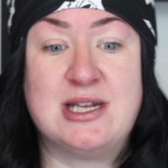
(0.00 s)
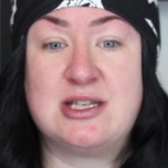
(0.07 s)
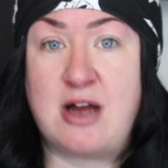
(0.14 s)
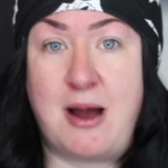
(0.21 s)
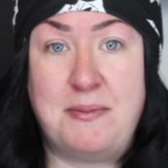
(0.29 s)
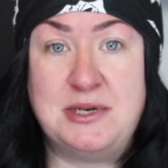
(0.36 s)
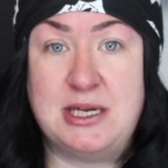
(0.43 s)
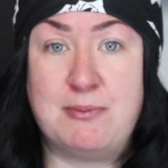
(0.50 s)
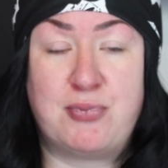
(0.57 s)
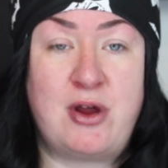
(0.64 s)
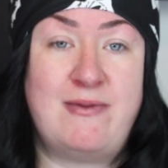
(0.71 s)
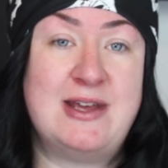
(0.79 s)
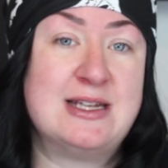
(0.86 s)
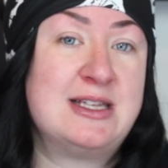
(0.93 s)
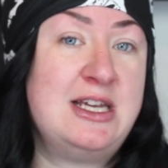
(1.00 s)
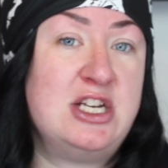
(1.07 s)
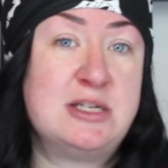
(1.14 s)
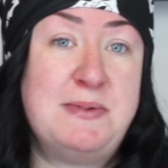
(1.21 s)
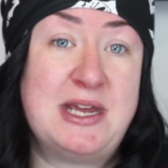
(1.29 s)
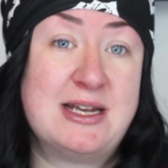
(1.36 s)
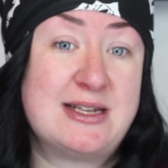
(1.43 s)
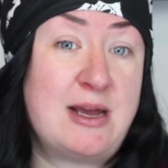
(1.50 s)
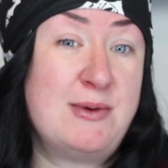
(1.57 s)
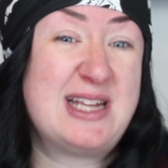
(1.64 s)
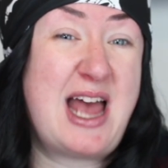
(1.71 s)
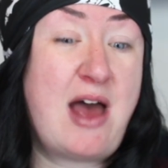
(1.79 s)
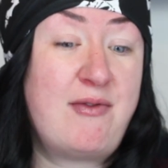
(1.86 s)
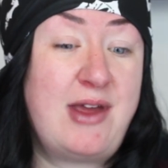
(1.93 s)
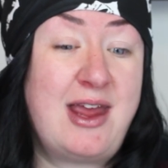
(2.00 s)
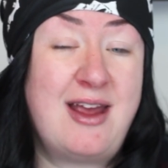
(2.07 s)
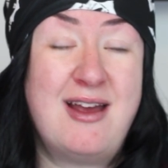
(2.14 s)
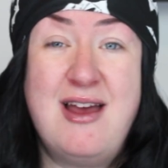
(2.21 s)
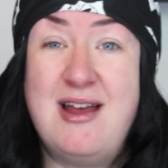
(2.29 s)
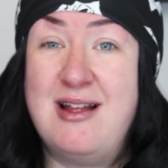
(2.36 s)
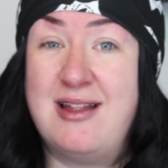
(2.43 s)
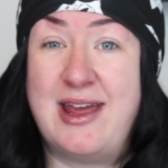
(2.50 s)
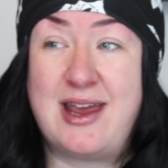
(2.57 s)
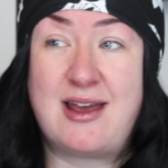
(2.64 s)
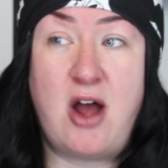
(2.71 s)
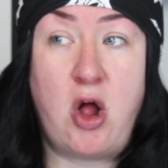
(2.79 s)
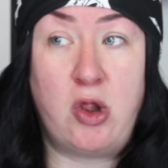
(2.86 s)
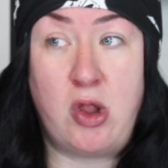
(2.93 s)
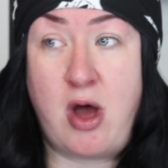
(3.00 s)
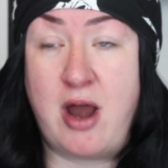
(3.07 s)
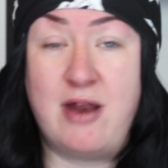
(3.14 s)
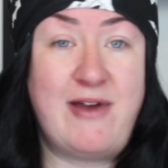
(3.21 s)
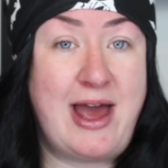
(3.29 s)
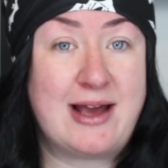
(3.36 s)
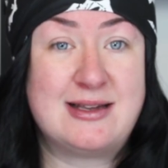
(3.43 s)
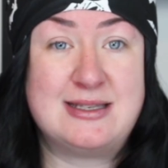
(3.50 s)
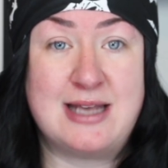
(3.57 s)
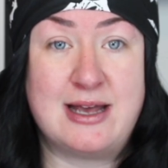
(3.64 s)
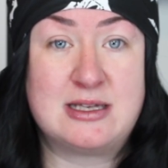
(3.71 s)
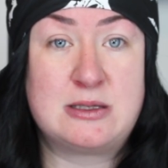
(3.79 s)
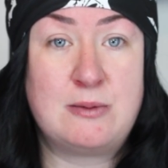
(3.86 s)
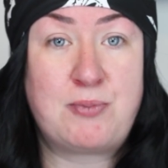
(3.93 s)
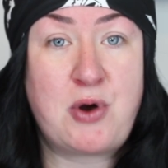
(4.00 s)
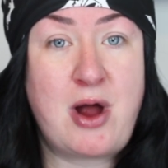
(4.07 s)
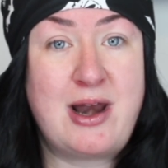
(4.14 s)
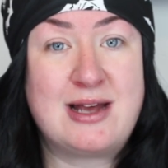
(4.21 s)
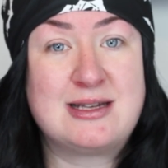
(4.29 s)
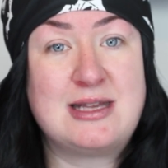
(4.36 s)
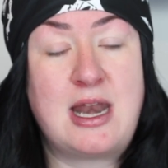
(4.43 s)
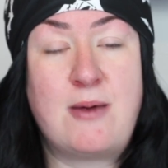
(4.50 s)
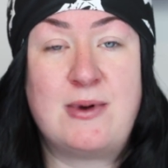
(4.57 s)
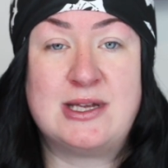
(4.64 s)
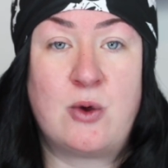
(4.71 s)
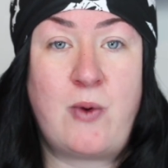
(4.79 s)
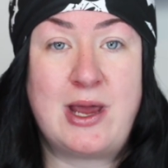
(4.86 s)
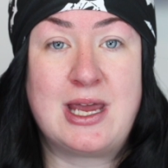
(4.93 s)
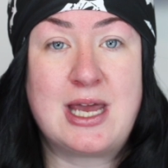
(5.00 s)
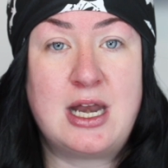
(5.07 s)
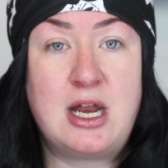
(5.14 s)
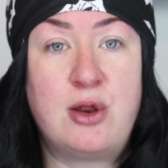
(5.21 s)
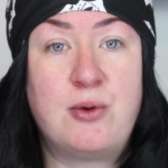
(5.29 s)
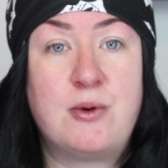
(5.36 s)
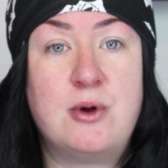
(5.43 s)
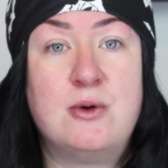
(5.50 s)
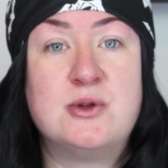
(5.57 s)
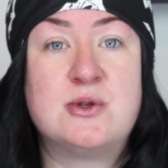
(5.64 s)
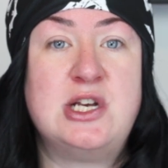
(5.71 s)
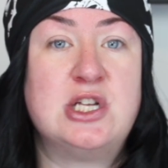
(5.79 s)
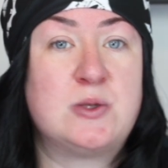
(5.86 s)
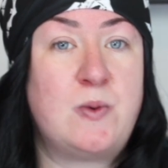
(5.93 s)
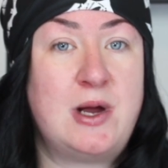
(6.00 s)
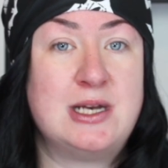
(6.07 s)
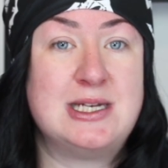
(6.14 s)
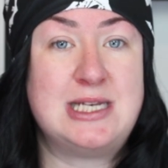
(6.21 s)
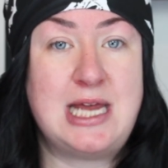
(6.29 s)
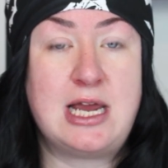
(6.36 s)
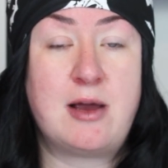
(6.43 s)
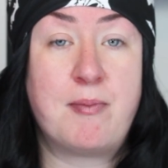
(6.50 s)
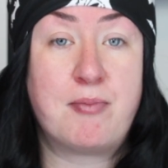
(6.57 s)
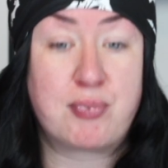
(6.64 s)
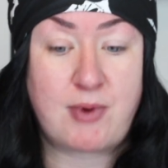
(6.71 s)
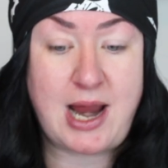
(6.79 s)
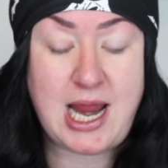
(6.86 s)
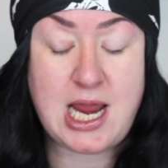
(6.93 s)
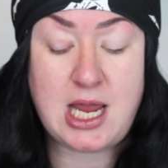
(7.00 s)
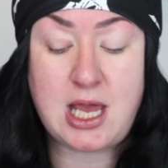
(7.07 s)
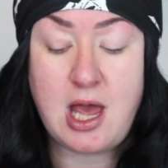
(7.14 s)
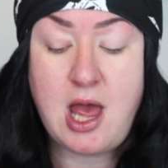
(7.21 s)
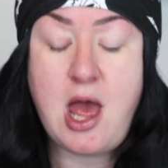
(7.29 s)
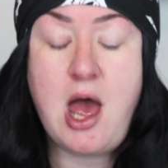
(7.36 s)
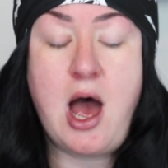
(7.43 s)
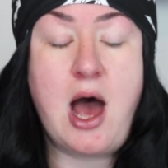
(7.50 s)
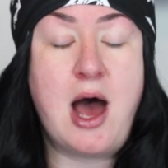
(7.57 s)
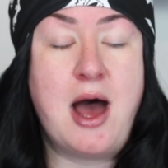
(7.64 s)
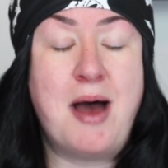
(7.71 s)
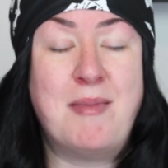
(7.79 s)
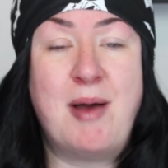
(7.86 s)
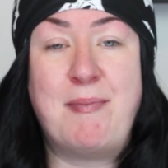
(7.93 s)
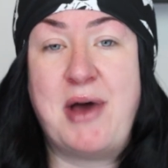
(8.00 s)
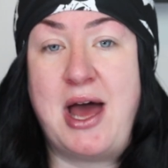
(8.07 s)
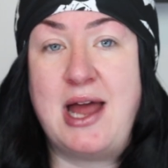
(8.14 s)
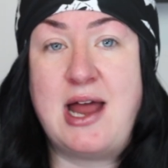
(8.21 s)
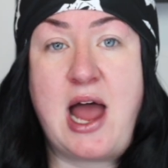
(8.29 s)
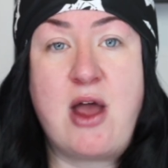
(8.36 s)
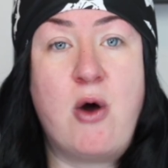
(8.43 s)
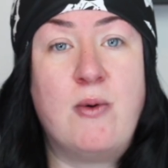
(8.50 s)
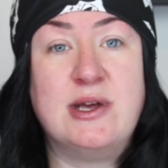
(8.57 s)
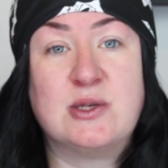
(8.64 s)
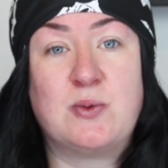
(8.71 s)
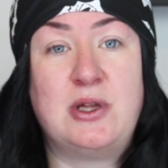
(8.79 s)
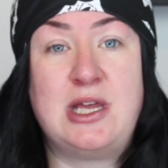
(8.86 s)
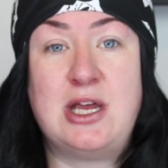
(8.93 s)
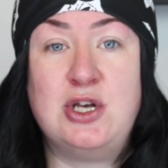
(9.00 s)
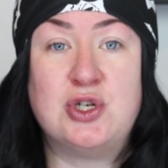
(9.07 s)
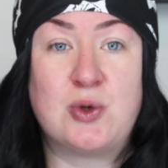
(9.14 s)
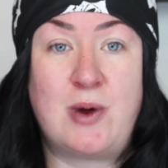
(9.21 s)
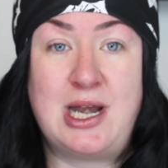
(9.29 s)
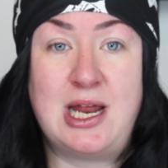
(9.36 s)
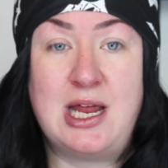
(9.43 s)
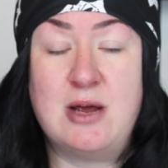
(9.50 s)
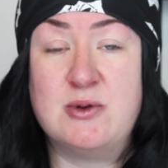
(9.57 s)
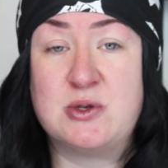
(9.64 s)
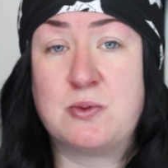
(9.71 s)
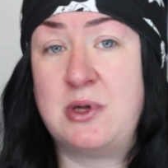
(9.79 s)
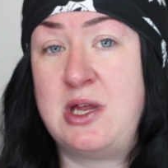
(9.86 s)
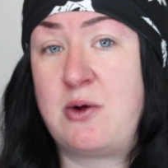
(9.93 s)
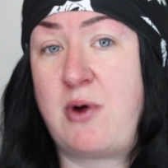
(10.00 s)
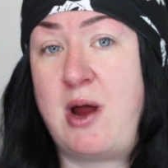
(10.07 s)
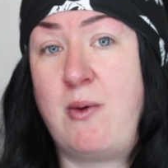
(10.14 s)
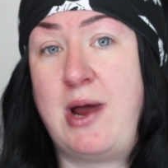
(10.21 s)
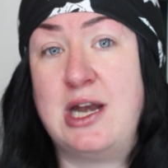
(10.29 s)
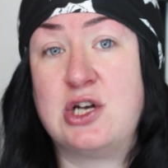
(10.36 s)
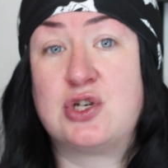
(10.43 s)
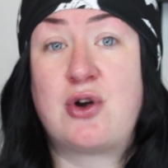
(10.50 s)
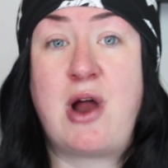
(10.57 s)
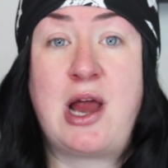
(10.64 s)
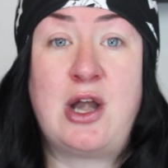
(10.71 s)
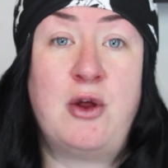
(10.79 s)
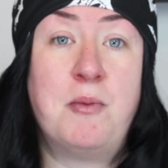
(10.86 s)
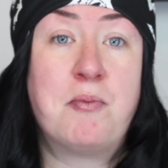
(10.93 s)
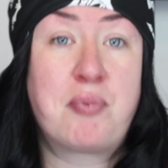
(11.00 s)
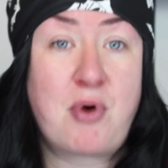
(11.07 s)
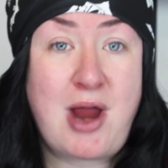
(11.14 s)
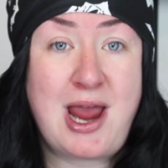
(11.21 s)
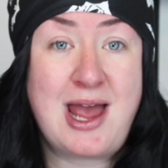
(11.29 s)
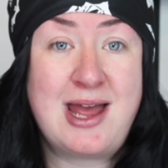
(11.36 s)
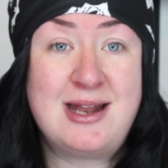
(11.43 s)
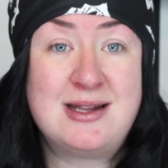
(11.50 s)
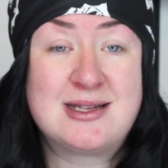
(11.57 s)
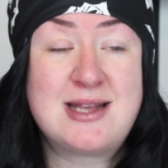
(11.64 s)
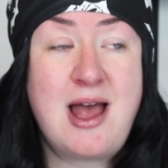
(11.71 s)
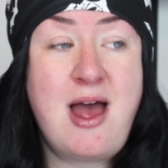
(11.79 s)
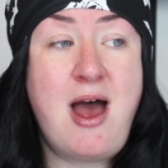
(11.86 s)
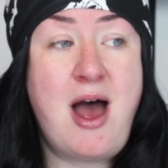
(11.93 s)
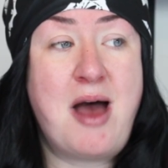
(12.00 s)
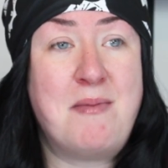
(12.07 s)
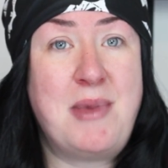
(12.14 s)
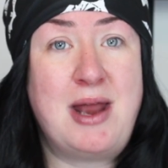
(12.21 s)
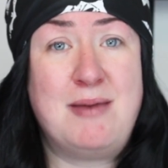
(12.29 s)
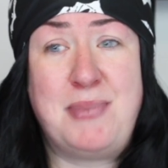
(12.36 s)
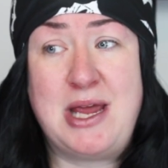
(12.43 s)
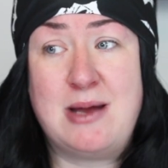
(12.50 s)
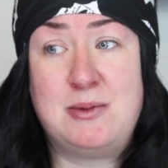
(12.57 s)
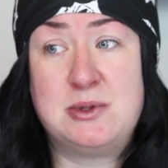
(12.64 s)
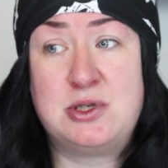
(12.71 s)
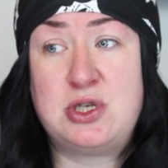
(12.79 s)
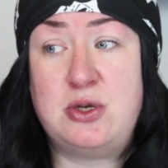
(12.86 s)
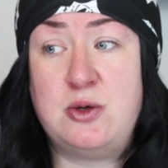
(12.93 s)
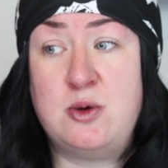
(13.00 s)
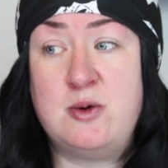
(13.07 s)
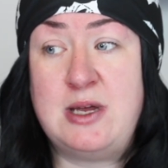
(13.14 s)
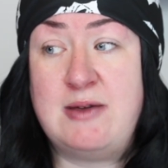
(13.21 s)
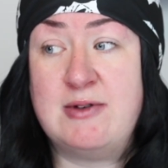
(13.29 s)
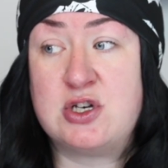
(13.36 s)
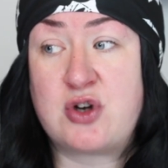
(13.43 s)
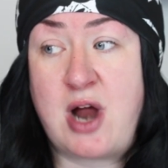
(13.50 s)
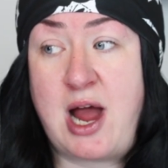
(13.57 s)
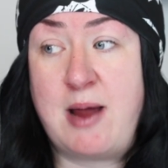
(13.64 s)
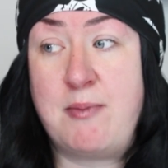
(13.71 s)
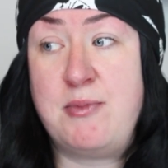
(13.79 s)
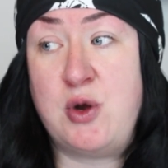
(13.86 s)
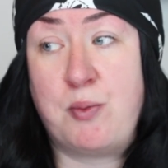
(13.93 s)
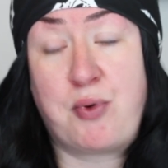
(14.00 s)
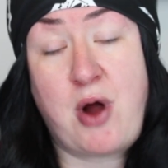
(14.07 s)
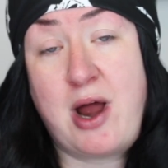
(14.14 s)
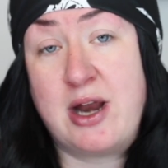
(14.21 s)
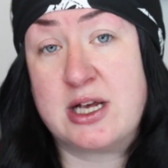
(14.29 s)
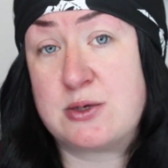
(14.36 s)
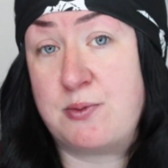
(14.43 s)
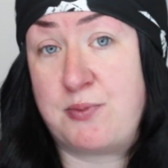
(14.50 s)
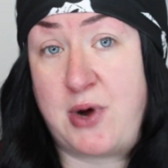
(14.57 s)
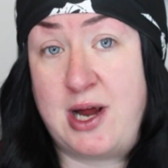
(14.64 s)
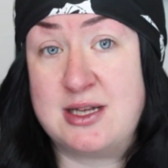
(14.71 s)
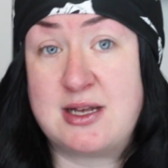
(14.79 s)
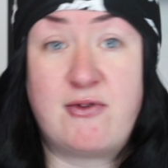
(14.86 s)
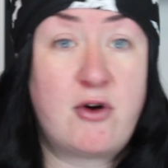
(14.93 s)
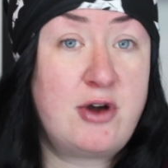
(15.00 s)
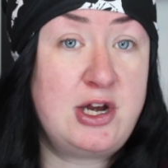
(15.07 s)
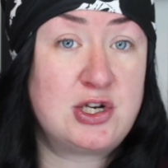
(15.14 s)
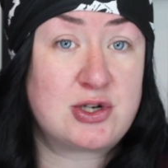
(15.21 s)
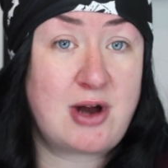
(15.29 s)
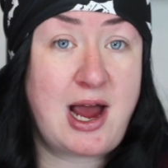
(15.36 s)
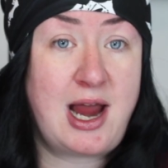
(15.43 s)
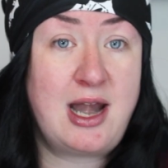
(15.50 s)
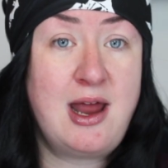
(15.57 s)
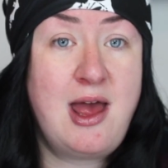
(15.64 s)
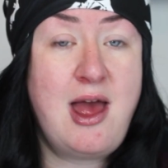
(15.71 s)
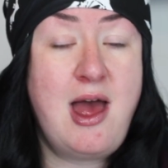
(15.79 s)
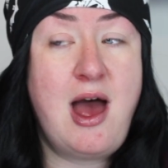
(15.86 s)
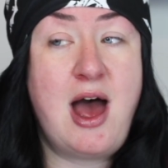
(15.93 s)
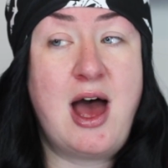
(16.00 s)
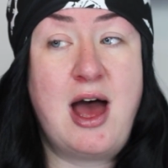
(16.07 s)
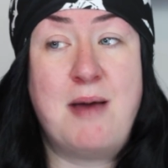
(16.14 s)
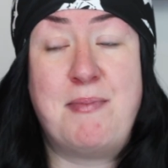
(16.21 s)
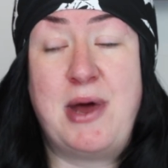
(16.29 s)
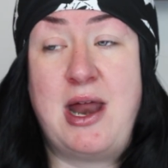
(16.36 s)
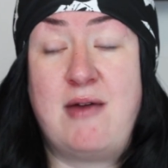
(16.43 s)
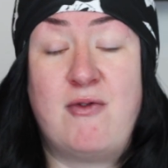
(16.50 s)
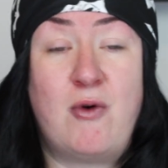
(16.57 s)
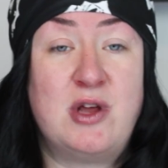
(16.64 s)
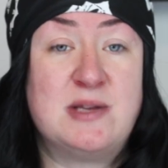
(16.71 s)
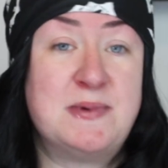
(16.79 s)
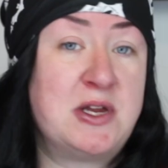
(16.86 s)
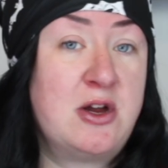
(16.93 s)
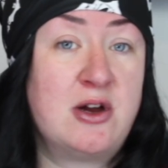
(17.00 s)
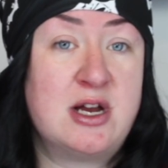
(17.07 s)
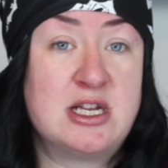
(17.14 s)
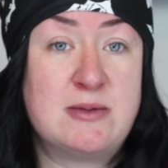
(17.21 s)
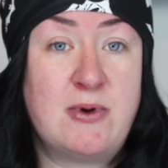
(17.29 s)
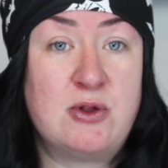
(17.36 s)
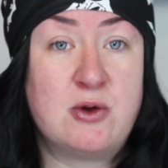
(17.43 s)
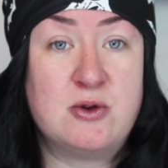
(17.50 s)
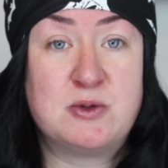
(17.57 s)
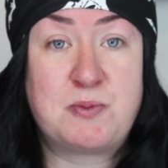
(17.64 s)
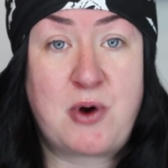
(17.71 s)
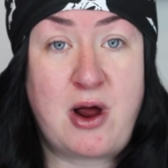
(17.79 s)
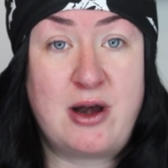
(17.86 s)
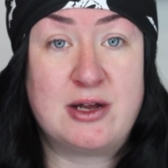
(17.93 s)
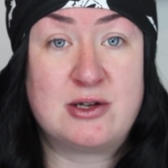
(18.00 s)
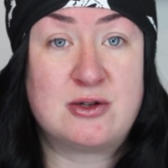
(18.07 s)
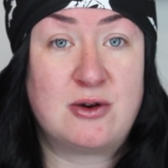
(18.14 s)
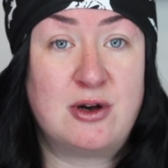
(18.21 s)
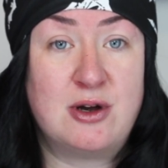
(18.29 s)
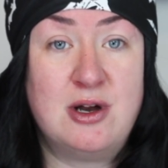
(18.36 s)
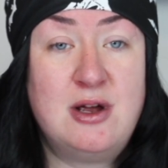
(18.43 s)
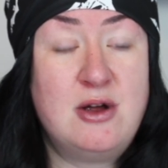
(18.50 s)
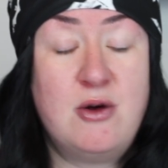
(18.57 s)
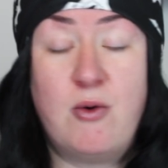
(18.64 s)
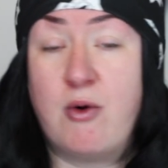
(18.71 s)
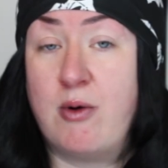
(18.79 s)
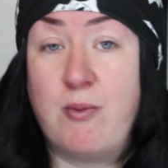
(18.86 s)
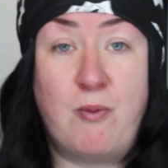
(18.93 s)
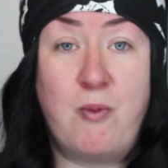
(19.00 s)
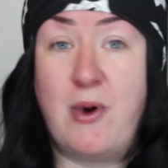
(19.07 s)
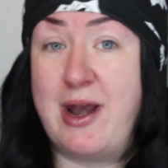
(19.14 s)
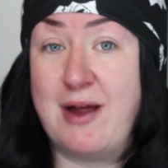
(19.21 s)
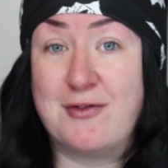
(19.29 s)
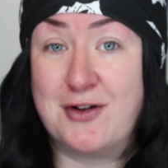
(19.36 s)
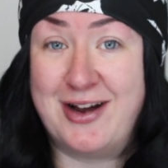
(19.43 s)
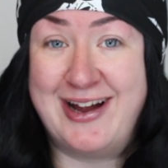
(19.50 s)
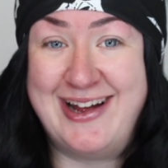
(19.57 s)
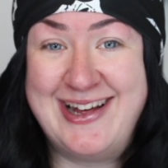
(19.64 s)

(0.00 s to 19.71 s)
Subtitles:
stopped it previously just because I was having like a lot of excess products that I wasn't quite getting through, so I just wanted to take a break. But I always really enjoyed it. It was a really great way to try new brands and be able to even try new products from brands I've already tried, but I've always been curious about those products or whatever.